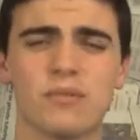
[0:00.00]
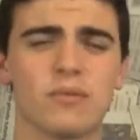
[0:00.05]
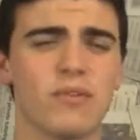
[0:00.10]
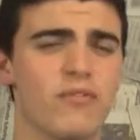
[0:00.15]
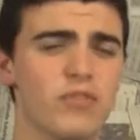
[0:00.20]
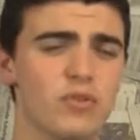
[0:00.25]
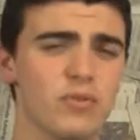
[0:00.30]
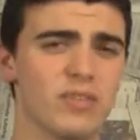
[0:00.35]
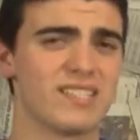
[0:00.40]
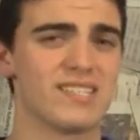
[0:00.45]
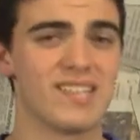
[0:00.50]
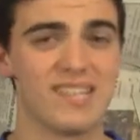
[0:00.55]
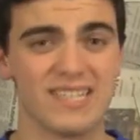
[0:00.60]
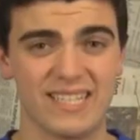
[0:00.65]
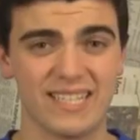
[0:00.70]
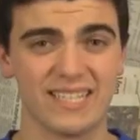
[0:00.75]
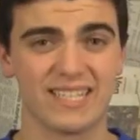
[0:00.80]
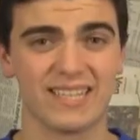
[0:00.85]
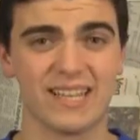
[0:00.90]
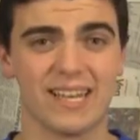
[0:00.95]
there were a few things I
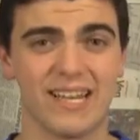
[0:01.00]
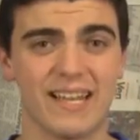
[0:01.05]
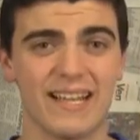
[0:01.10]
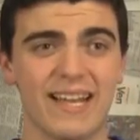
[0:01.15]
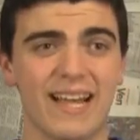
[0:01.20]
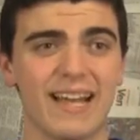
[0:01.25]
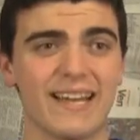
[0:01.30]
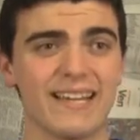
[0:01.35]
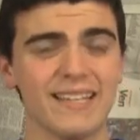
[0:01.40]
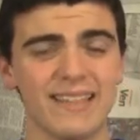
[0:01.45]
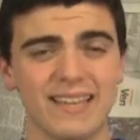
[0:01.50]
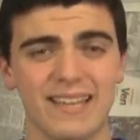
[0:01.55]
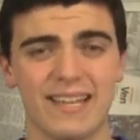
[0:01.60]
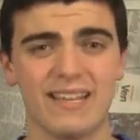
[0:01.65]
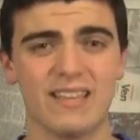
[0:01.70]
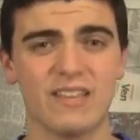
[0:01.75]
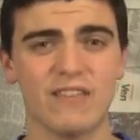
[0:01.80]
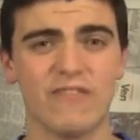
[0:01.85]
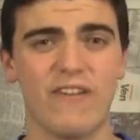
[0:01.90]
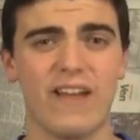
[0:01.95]
didn't like. I didn't
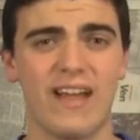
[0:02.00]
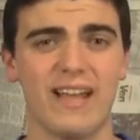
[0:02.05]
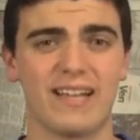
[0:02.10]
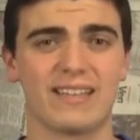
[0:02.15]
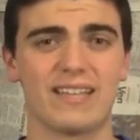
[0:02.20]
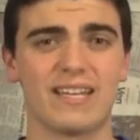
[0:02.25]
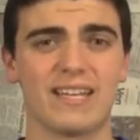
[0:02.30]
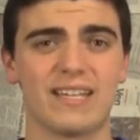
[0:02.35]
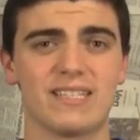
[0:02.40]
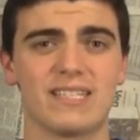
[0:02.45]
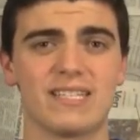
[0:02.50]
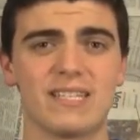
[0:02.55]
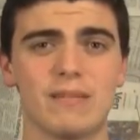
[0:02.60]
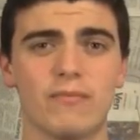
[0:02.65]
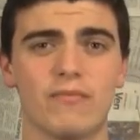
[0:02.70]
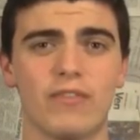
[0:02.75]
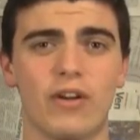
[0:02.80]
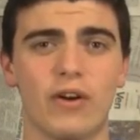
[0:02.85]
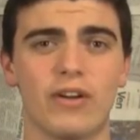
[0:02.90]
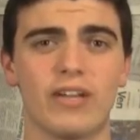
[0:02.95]
like the fact that it
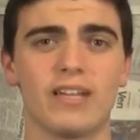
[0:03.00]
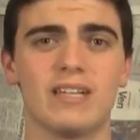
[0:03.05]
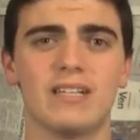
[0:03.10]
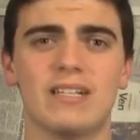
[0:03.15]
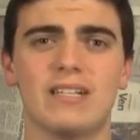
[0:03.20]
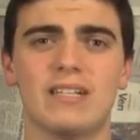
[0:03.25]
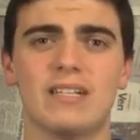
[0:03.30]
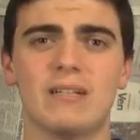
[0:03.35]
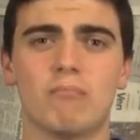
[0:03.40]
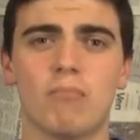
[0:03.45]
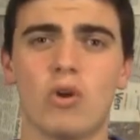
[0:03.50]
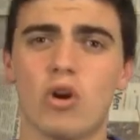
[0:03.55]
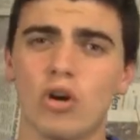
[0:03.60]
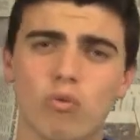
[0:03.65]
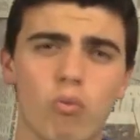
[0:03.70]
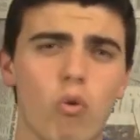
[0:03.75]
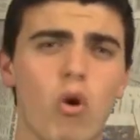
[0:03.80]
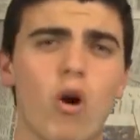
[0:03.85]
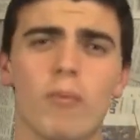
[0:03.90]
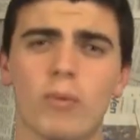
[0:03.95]
seemed very...
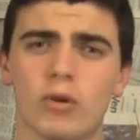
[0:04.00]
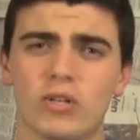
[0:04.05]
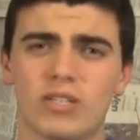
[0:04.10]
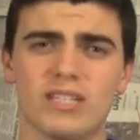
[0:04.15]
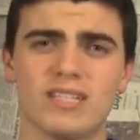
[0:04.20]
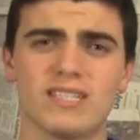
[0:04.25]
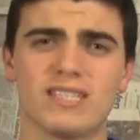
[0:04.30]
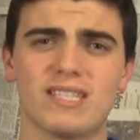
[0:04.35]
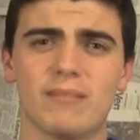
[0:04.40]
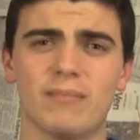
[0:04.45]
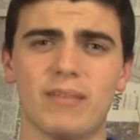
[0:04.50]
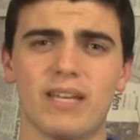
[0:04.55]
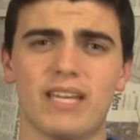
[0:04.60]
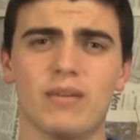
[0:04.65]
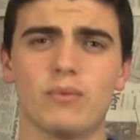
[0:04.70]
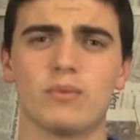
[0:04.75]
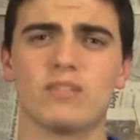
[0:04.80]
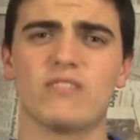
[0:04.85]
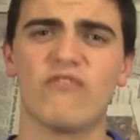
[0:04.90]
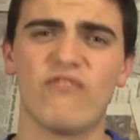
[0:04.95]
Mark Wahlberg didn't seem like
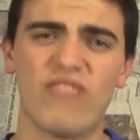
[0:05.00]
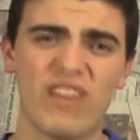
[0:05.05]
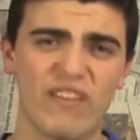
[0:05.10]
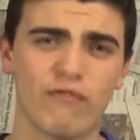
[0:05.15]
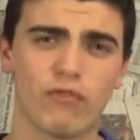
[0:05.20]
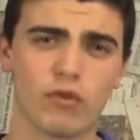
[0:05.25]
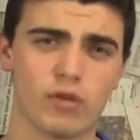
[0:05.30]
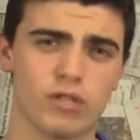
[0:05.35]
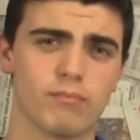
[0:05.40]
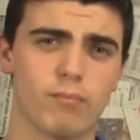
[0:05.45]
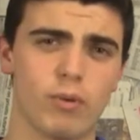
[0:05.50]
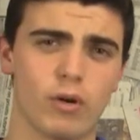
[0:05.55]
he was fit for his